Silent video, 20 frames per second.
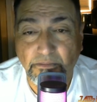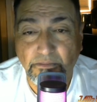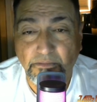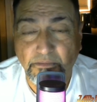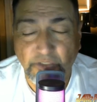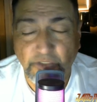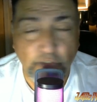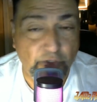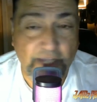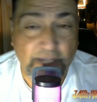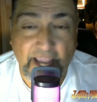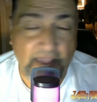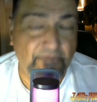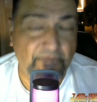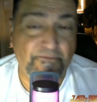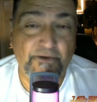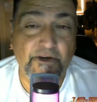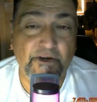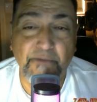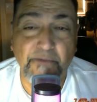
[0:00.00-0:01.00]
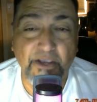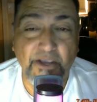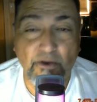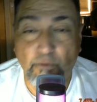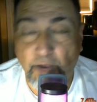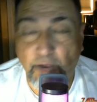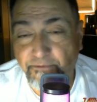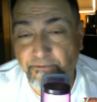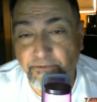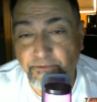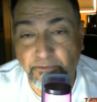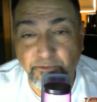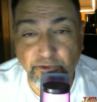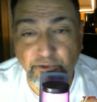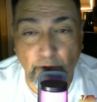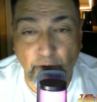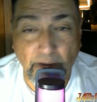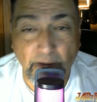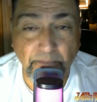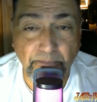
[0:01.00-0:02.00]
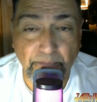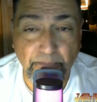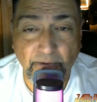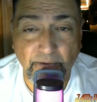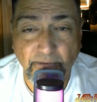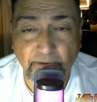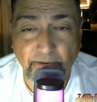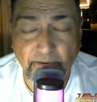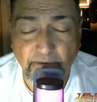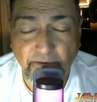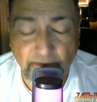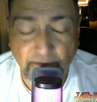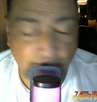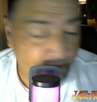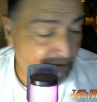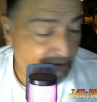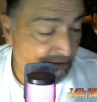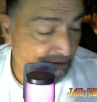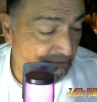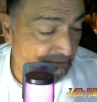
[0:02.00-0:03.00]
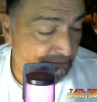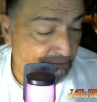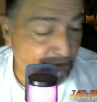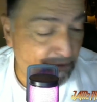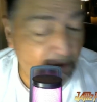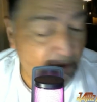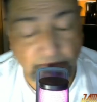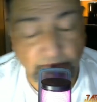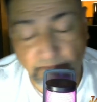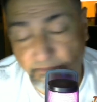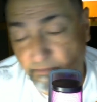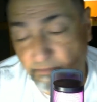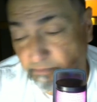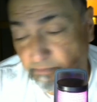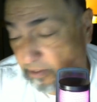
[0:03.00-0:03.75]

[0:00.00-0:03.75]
You can't veer me away from Trump, from